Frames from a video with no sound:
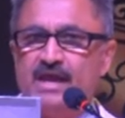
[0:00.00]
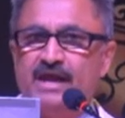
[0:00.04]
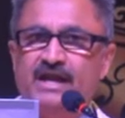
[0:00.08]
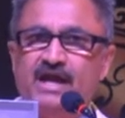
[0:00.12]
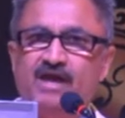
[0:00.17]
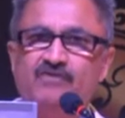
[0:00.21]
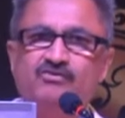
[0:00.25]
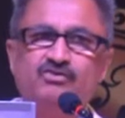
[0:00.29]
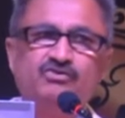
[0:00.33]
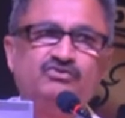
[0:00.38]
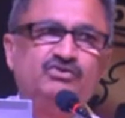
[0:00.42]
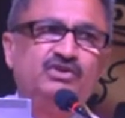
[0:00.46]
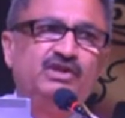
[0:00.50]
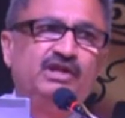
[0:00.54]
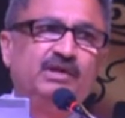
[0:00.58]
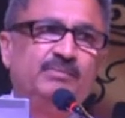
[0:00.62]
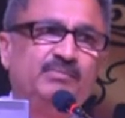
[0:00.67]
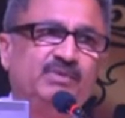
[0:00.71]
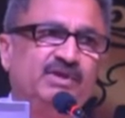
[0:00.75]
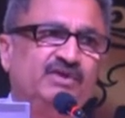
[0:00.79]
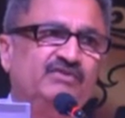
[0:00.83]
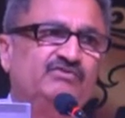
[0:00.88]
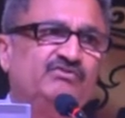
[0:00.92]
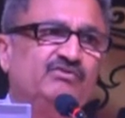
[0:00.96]
And obviously
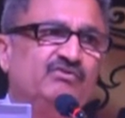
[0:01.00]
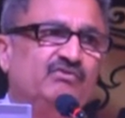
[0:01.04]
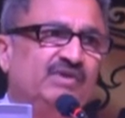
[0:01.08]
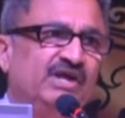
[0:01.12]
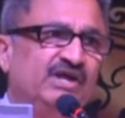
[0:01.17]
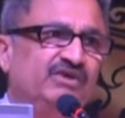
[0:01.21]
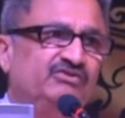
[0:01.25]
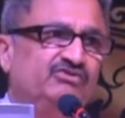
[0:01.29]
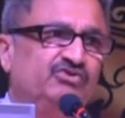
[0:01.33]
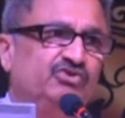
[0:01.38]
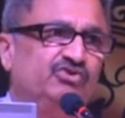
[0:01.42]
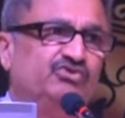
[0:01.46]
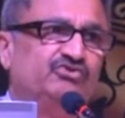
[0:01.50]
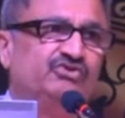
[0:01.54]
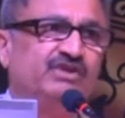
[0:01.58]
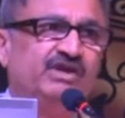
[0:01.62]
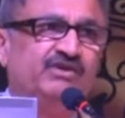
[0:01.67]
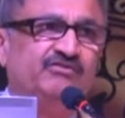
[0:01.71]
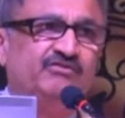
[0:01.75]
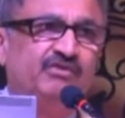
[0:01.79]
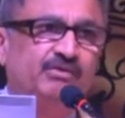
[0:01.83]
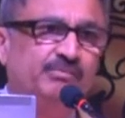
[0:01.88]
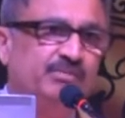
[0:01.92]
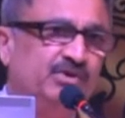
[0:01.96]
ablative lasers
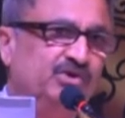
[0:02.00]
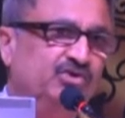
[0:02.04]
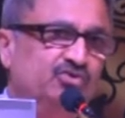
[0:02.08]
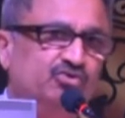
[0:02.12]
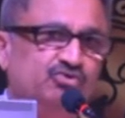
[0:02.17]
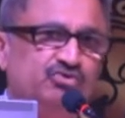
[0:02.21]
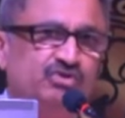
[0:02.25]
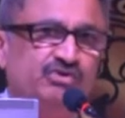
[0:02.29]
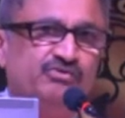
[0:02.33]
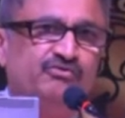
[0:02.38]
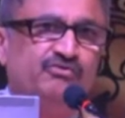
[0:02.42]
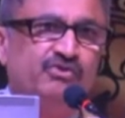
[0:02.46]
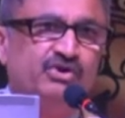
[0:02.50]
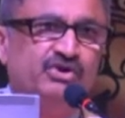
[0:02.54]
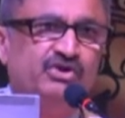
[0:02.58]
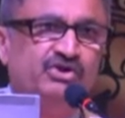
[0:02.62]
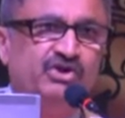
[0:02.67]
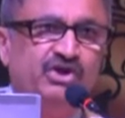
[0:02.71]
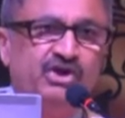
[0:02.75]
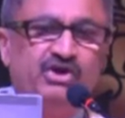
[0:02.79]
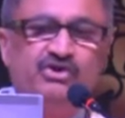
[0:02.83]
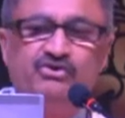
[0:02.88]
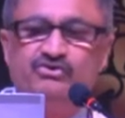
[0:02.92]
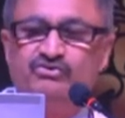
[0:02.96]
that we've been using for
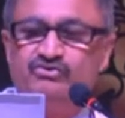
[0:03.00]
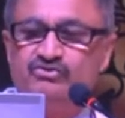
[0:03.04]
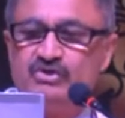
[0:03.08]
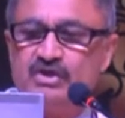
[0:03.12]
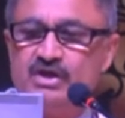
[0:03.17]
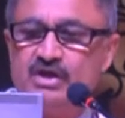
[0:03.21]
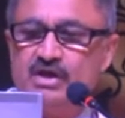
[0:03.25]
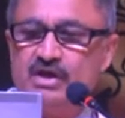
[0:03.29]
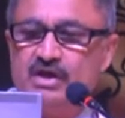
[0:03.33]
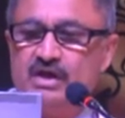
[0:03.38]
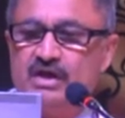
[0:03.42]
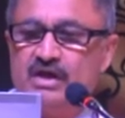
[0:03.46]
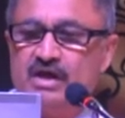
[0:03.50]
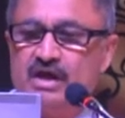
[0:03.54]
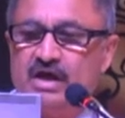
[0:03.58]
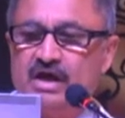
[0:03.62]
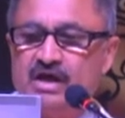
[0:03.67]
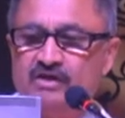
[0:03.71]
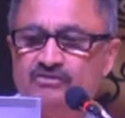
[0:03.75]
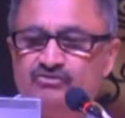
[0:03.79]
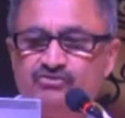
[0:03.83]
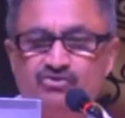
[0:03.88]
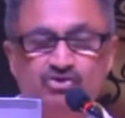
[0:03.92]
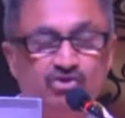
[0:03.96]
years,
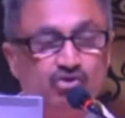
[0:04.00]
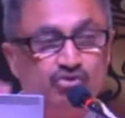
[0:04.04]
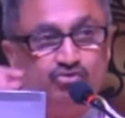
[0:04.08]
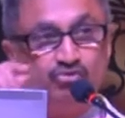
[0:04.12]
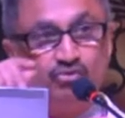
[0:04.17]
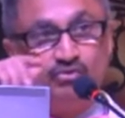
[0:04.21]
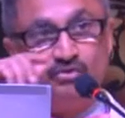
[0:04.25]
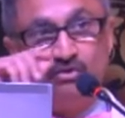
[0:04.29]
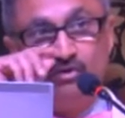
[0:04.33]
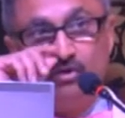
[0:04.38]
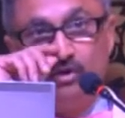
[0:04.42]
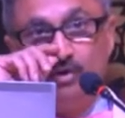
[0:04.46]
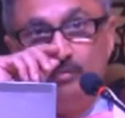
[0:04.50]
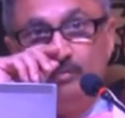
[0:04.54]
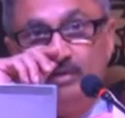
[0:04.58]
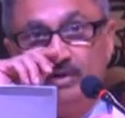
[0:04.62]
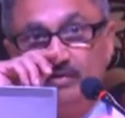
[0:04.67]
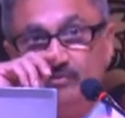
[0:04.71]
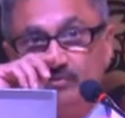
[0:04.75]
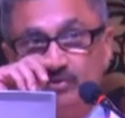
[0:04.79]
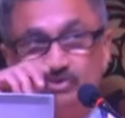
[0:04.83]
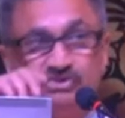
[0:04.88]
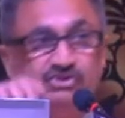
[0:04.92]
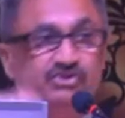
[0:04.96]
CO2 and
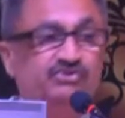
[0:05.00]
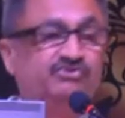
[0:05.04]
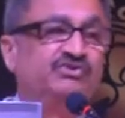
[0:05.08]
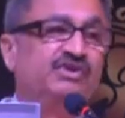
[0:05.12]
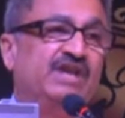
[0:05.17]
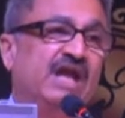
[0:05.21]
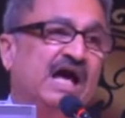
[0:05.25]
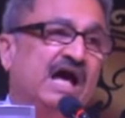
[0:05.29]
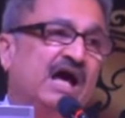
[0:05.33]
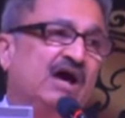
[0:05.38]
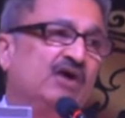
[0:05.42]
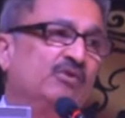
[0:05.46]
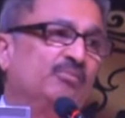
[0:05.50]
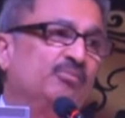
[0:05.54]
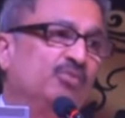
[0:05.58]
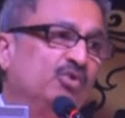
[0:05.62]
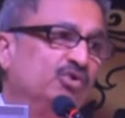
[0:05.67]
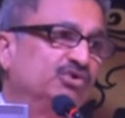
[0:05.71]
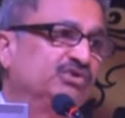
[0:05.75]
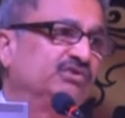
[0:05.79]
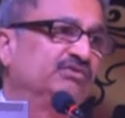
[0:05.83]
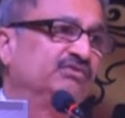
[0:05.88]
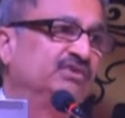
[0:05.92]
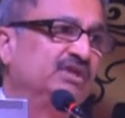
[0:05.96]
Erbium, which is now
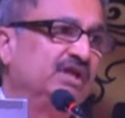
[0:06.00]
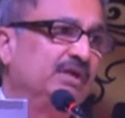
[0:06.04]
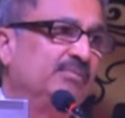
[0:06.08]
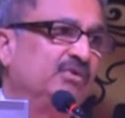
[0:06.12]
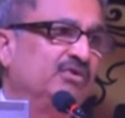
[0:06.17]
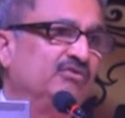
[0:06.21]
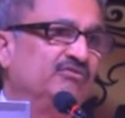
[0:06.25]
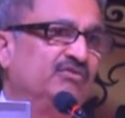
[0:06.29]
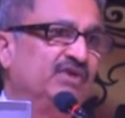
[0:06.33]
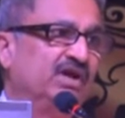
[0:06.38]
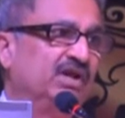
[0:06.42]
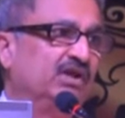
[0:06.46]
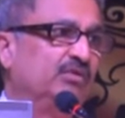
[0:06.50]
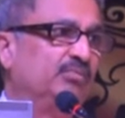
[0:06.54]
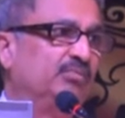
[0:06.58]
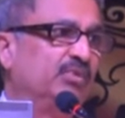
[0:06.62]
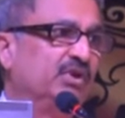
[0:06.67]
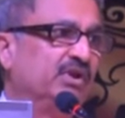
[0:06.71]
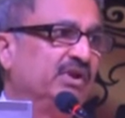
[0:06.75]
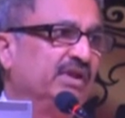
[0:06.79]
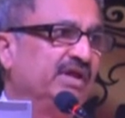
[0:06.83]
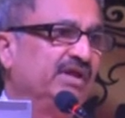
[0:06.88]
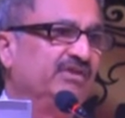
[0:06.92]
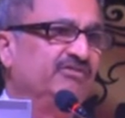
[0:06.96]
both of them
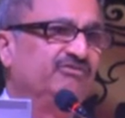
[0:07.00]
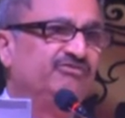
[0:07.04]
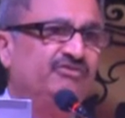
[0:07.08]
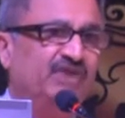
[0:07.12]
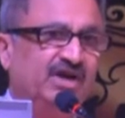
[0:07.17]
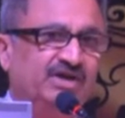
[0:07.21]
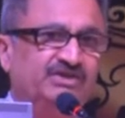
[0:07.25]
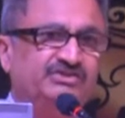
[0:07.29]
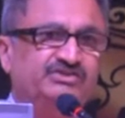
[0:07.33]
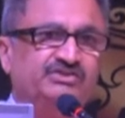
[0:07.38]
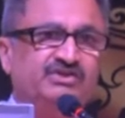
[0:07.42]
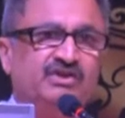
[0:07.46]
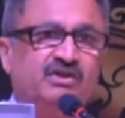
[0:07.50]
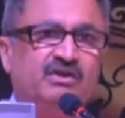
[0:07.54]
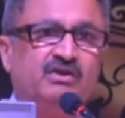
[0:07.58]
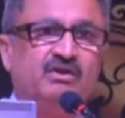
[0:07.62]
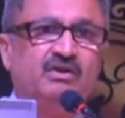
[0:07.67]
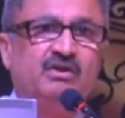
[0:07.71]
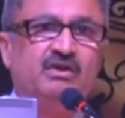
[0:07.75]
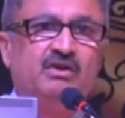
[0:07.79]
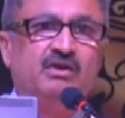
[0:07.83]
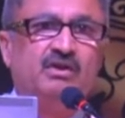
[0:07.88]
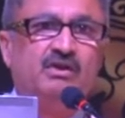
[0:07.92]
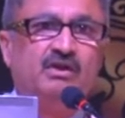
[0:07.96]
available in
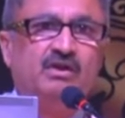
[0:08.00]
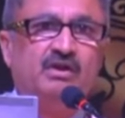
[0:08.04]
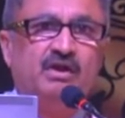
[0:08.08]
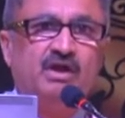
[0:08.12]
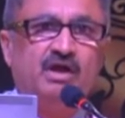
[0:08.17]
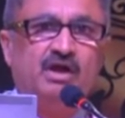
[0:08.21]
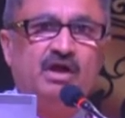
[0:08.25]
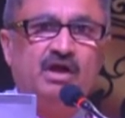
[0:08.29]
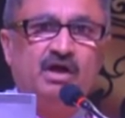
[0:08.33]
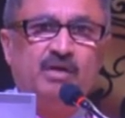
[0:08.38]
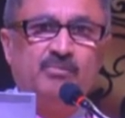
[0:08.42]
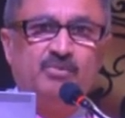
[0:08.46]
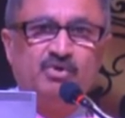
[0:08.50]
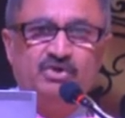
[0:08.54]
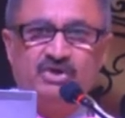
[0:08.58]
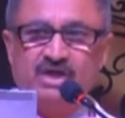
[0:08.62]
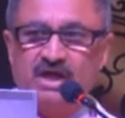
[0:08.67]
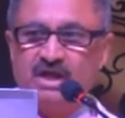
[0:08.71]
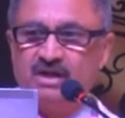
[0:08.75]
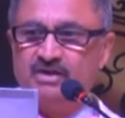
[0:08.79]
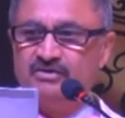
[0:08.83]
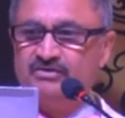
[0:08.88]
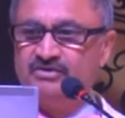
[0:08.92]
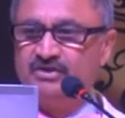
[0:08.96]
fractional
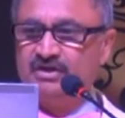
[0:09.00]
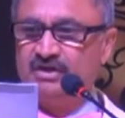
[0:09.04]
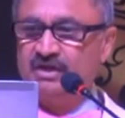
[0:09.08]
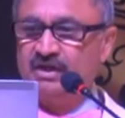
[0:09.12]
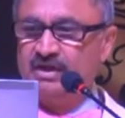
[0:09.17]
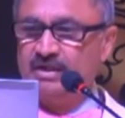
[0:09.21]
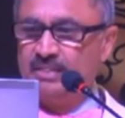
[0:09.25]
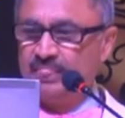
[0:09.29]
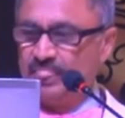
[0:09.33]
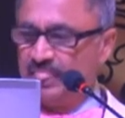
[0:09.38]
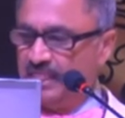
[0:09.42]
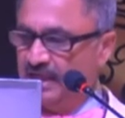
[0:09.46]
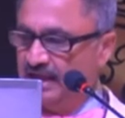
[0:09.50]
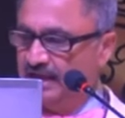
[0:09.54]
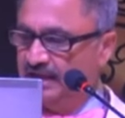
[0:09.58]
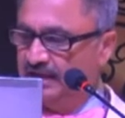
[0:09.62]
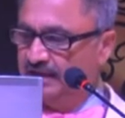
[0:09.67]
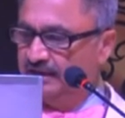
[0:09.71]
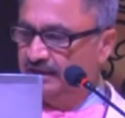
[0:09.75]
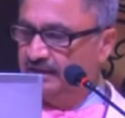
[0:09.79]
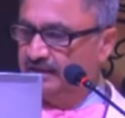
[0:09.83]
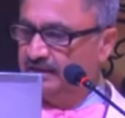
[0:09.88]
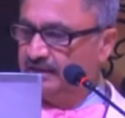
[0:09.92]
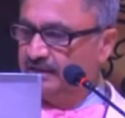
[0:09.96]
modality,
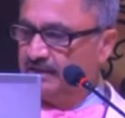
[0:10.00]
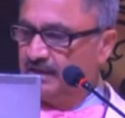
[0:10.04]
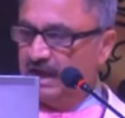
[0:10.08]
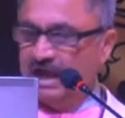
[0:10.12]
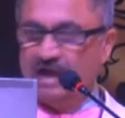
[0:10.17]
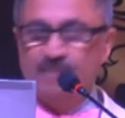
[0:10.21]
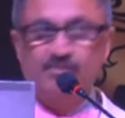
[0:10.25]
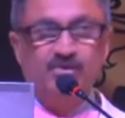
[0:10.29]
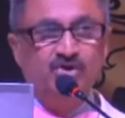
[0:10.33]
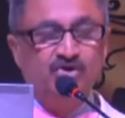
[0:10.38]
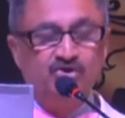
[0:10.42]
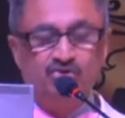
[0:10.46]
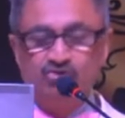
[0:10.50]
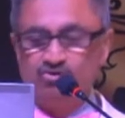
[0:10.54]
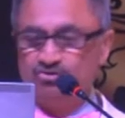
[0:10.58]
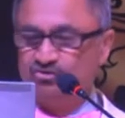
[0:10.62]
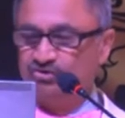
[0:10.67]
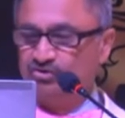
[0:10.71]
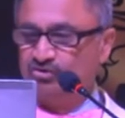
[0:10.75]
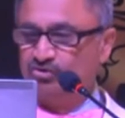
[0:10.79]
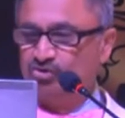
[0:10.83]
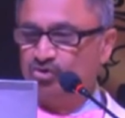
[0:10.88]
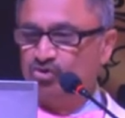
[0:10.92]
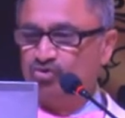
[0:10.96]
and I've been
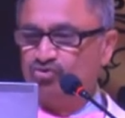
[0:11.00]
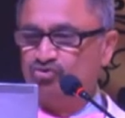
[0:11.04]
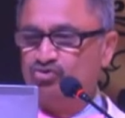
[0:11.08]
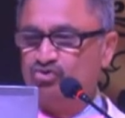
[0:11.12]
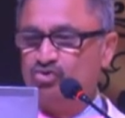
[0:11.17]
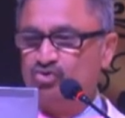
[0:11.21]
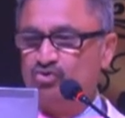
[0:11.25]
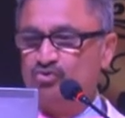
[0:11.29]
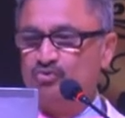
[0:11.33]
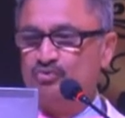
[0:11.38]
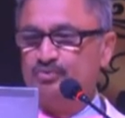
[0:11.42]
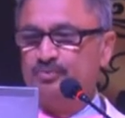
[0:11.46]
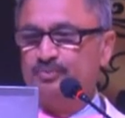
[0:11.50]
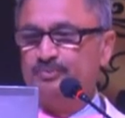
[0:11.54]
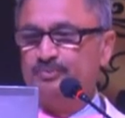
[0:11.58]
using those too.